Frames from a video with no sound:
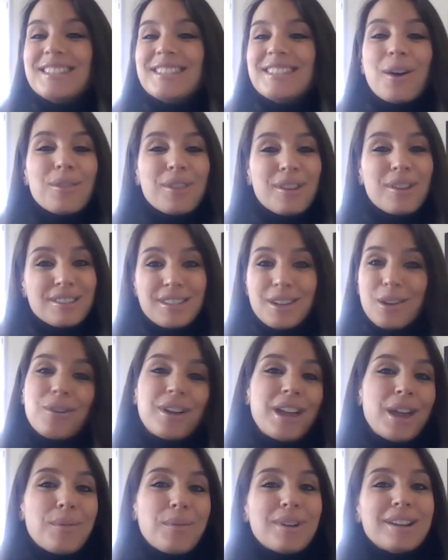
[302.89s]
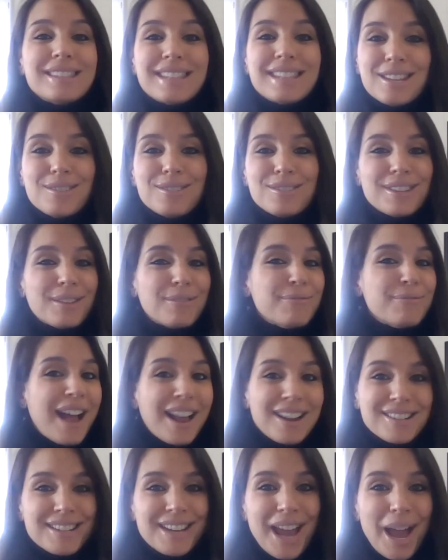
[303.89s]
So they said, okay, we're gonna send you to the
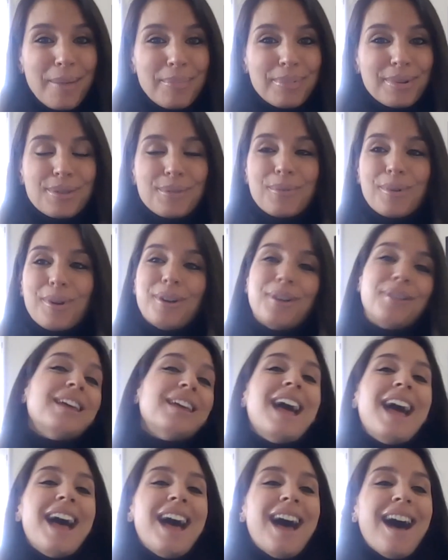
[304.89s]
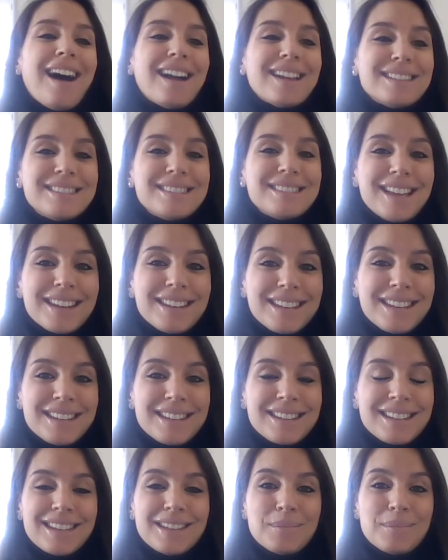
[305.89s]
fashion capital of the world. I
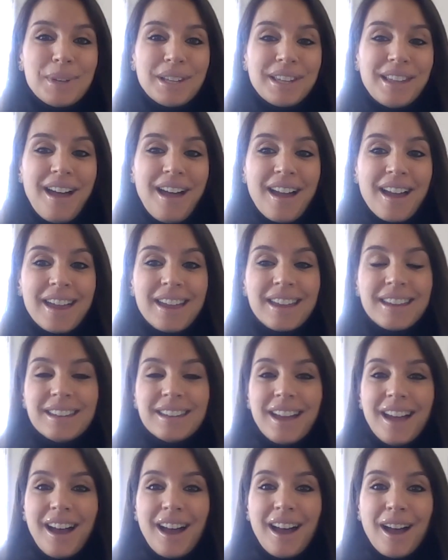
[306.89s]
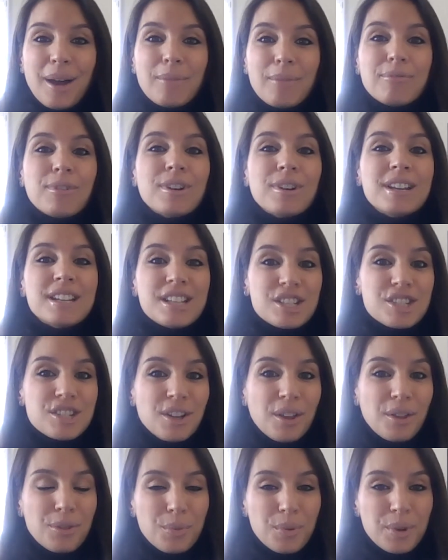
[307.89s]
studied in Milan for an
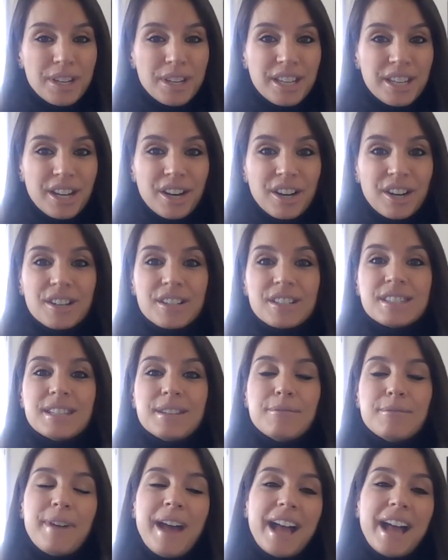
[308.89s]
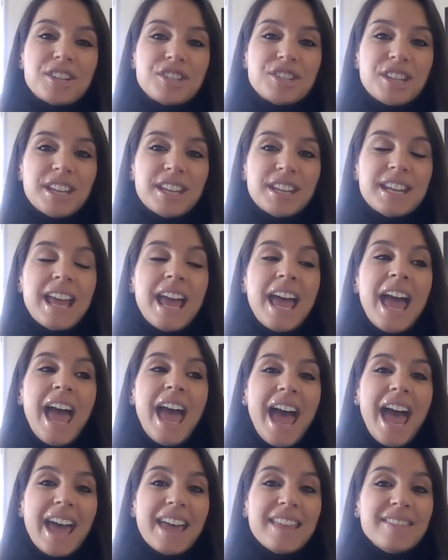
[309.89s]
additional 3 years in fashion.
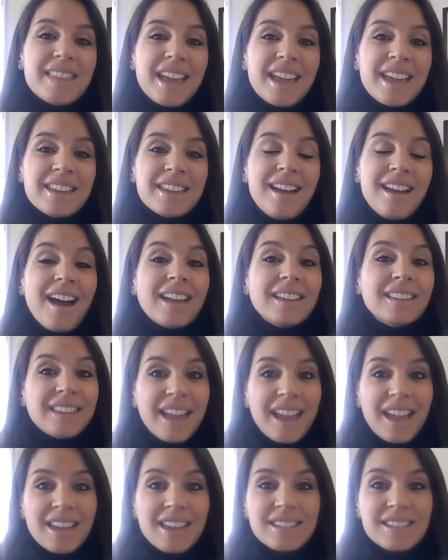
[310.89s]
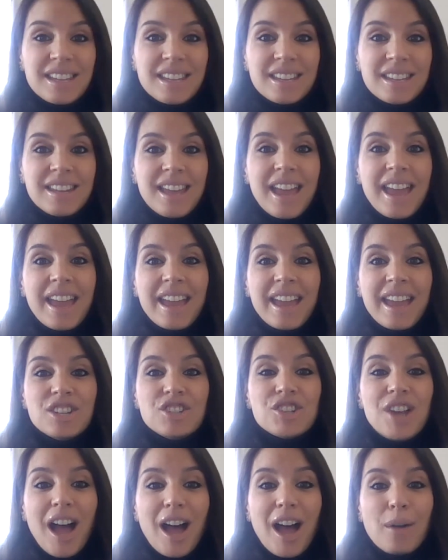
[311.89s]
And then I landed a
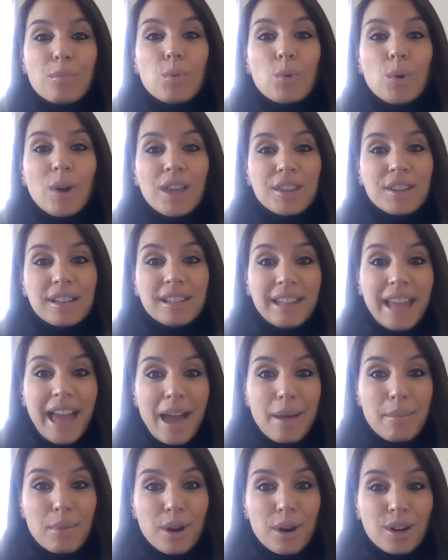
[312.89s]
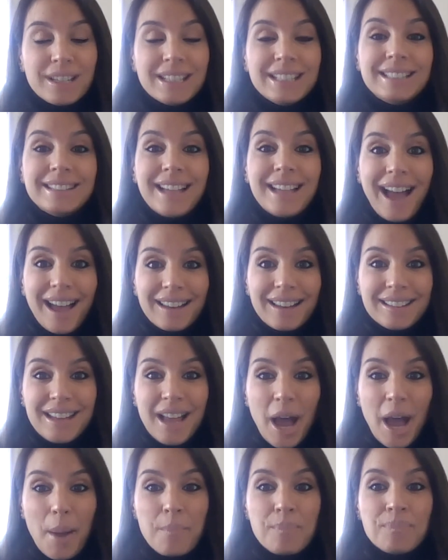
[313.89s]
job with Glamour
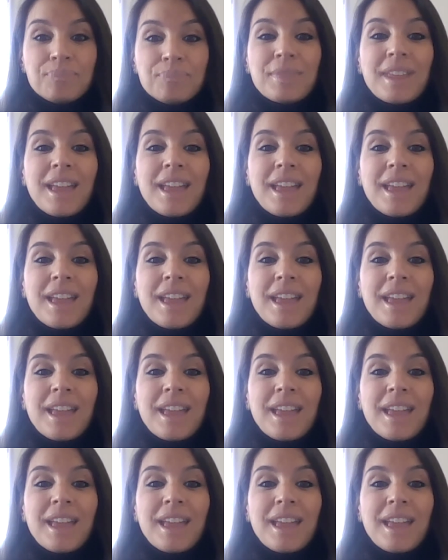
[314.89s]
Italia.